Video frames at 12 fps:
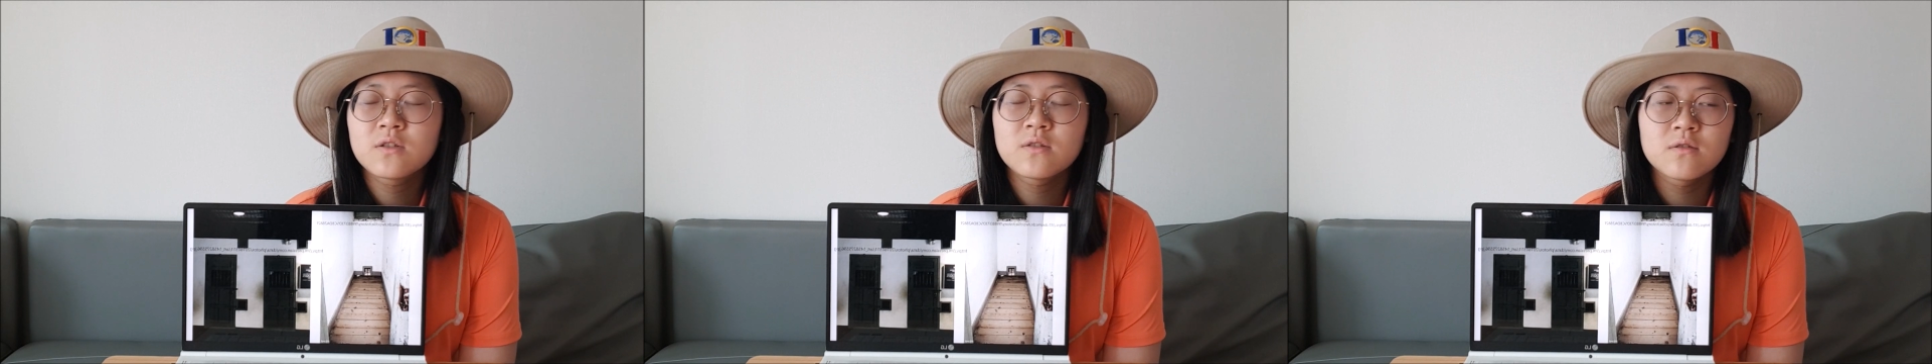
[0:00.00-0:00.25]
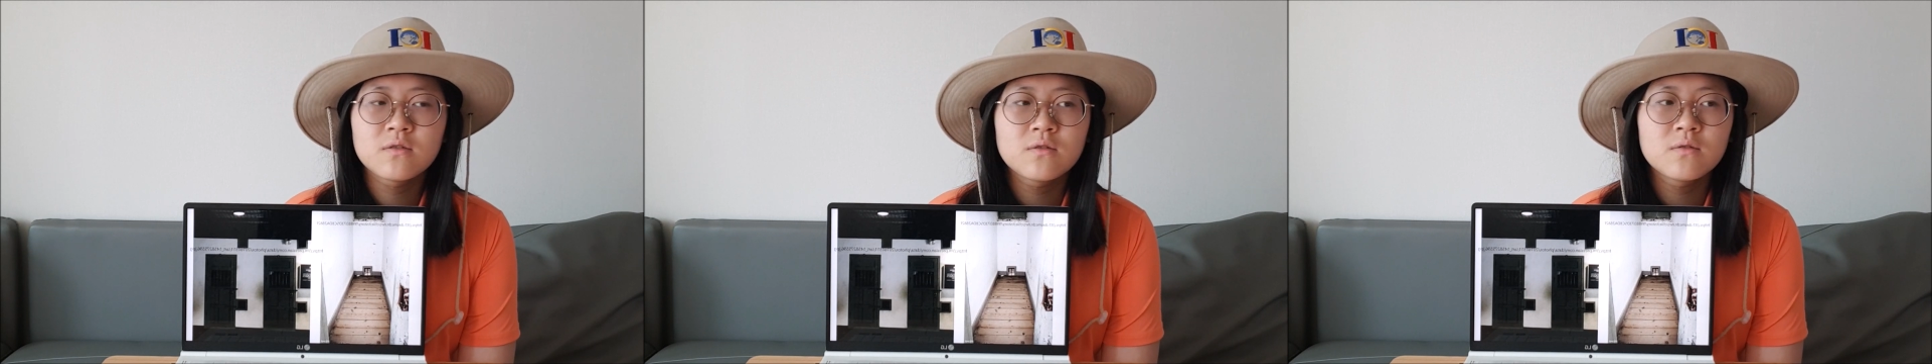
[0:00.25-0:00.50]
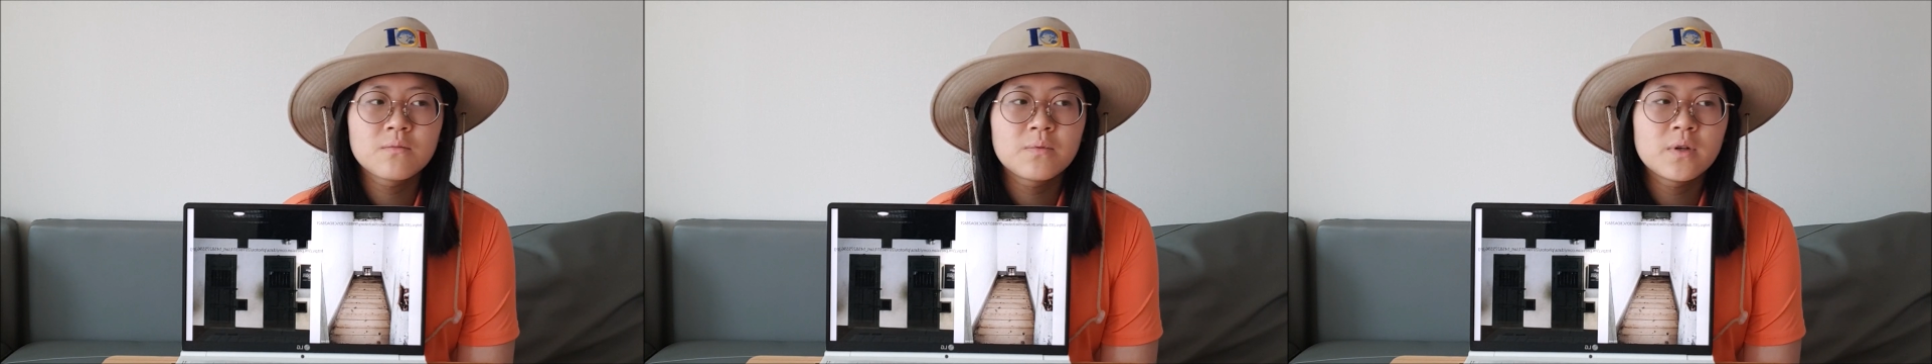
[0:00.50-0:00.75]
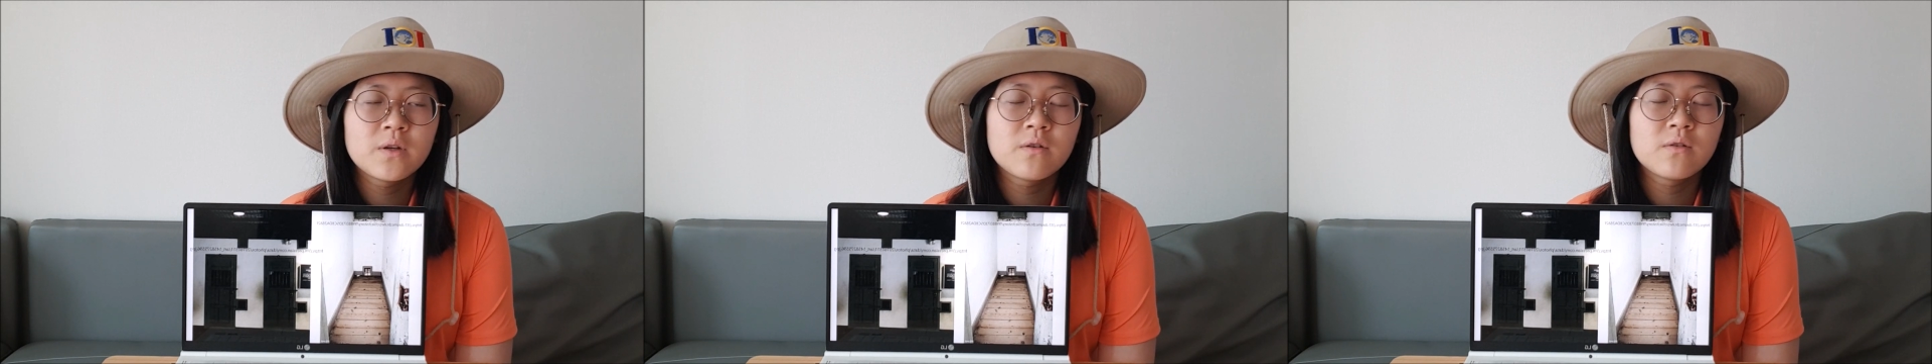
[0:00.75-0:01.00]
to
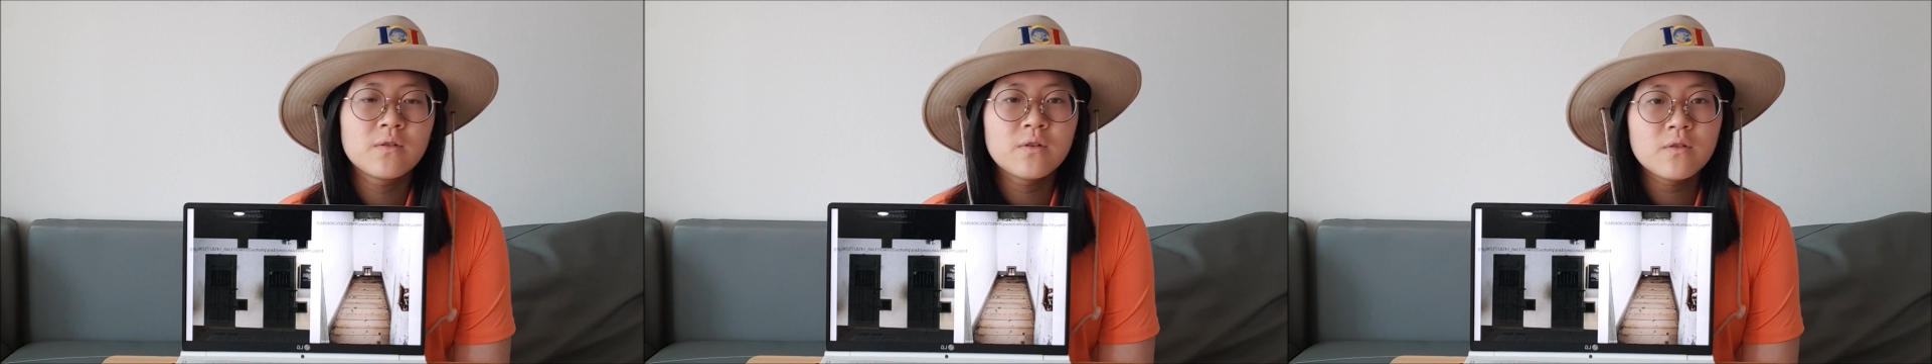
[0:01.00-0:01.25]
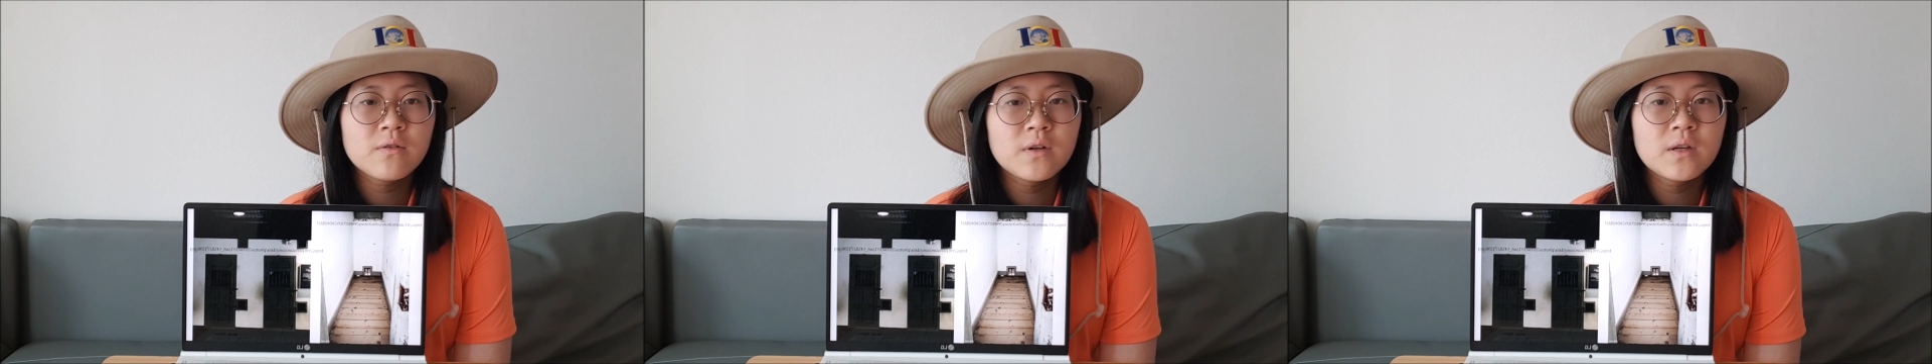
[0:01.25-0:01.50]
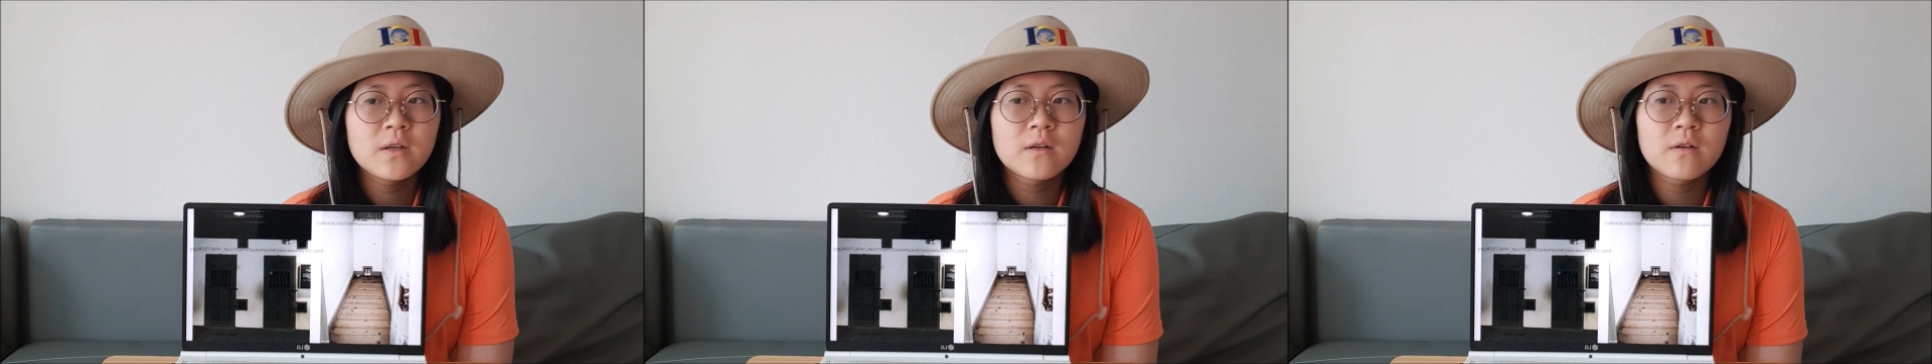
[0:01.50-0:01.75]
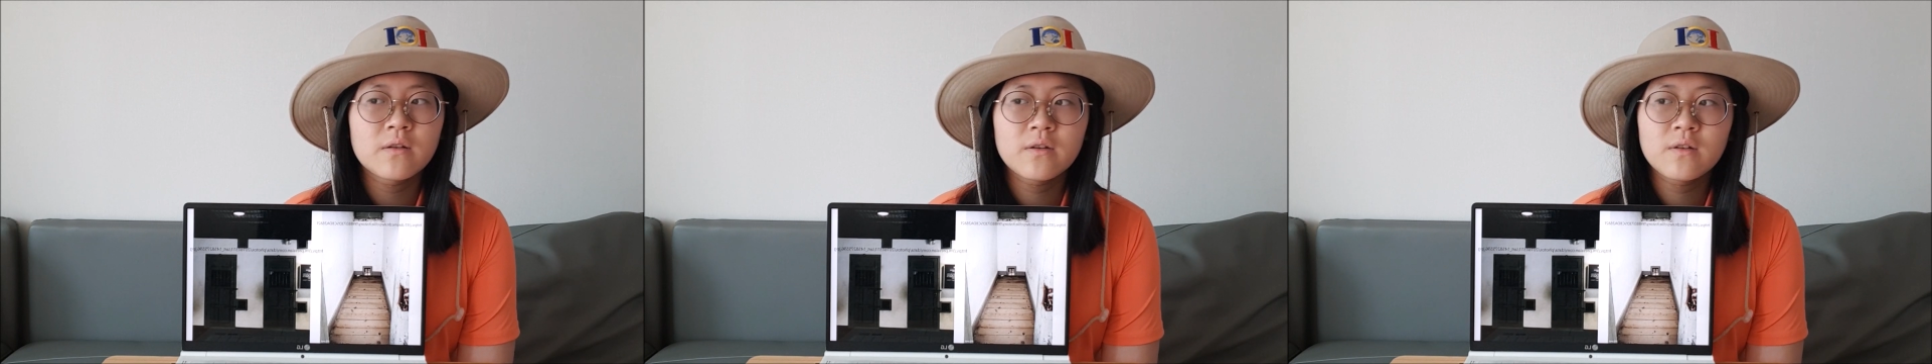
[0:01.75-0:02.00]
put your urine
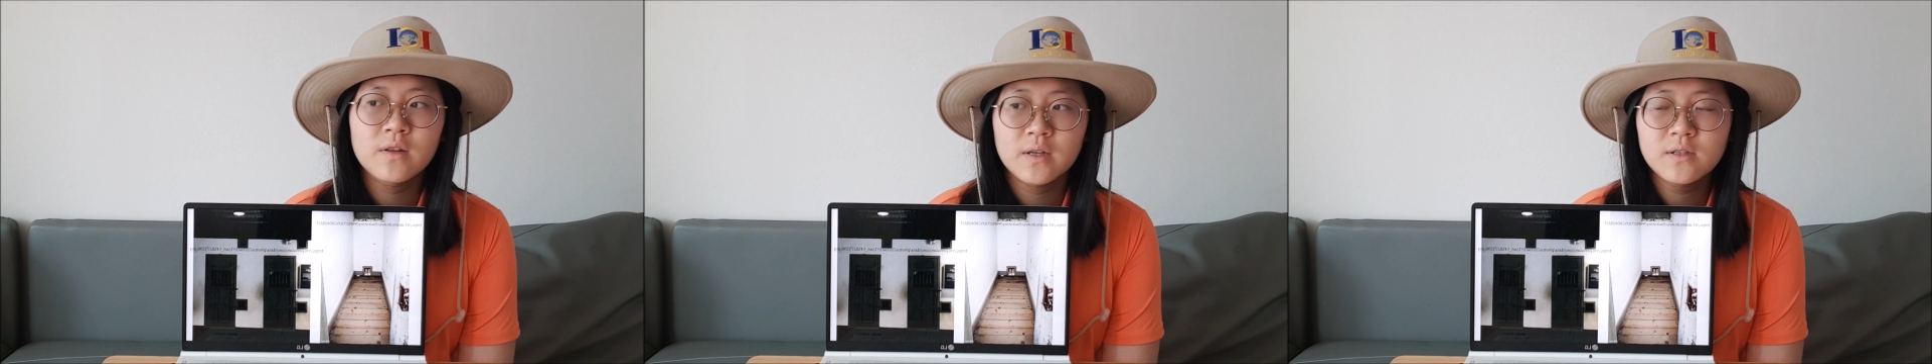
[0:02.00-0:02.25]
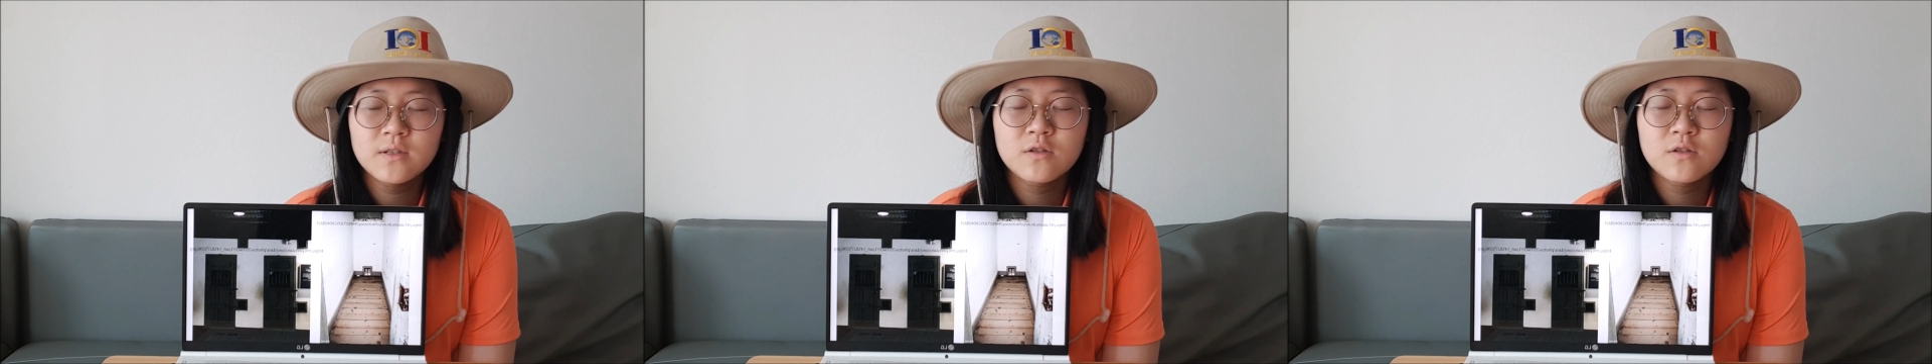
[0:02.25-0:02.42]
and other things,